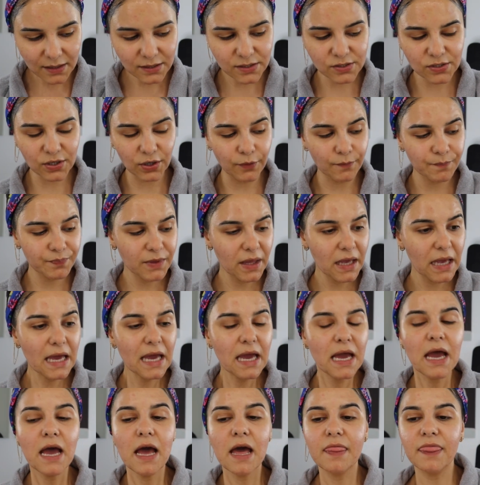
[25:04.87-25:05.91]
So
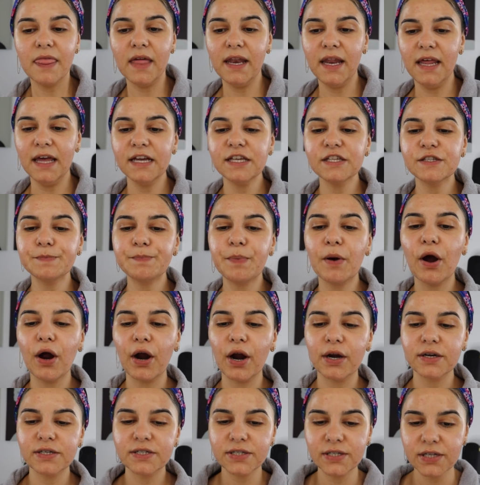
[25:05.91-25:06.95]
the next
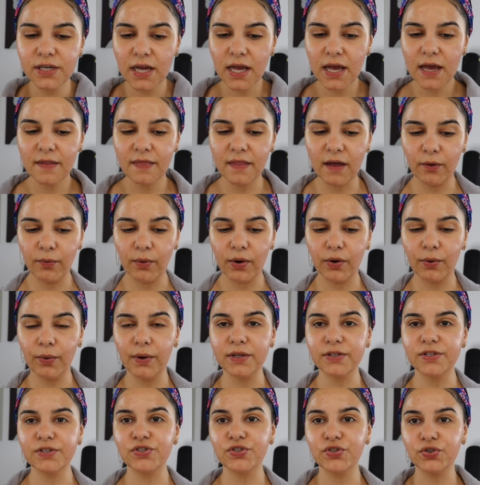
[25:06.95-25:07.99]
part that we're
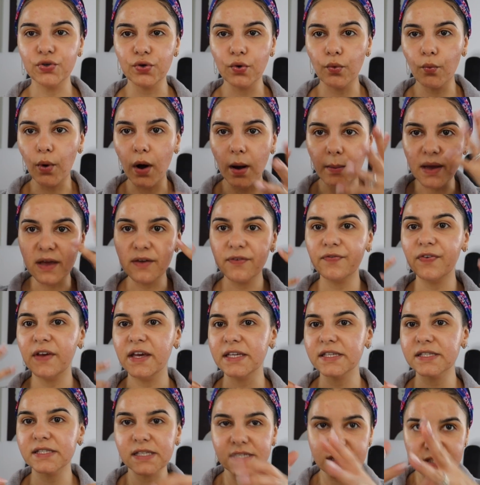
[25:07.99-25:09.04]
going to do while my
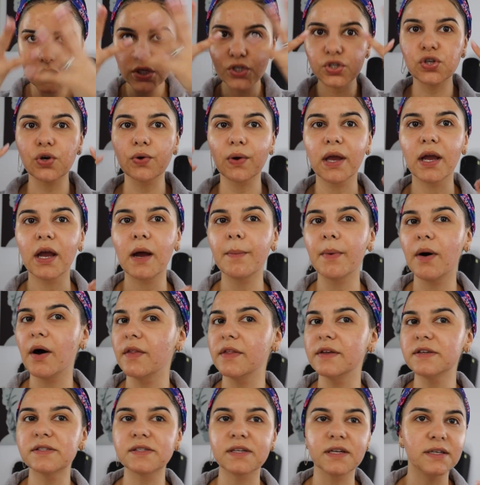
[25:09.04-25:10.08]
face is soaking up all
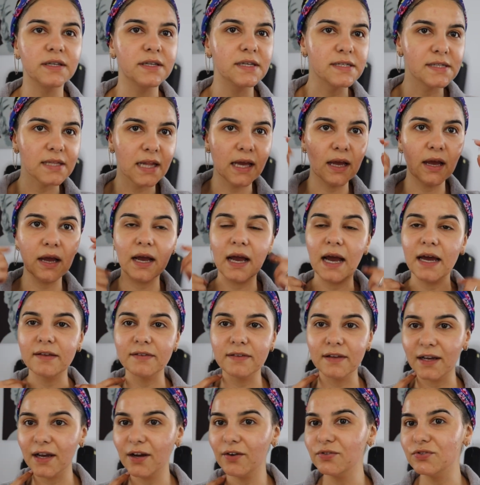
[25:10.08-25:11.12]
this goodness, like,
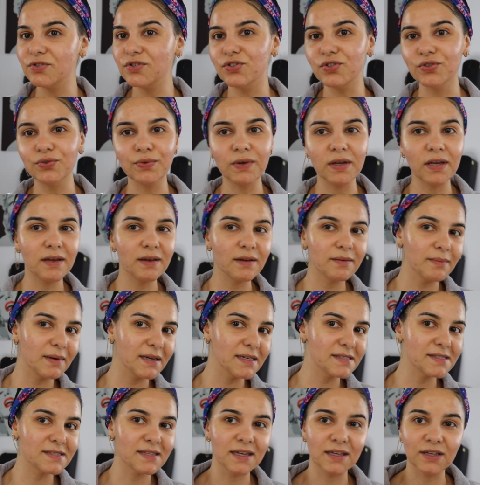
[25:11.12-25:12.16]
guys, look how dewy
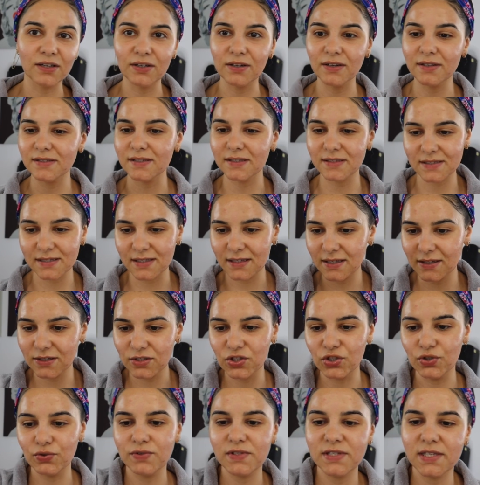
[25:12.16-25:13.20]
my skin looks. It's
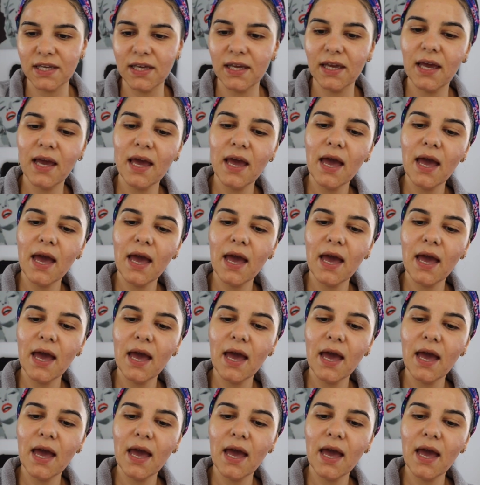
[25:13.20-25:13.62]
juicy.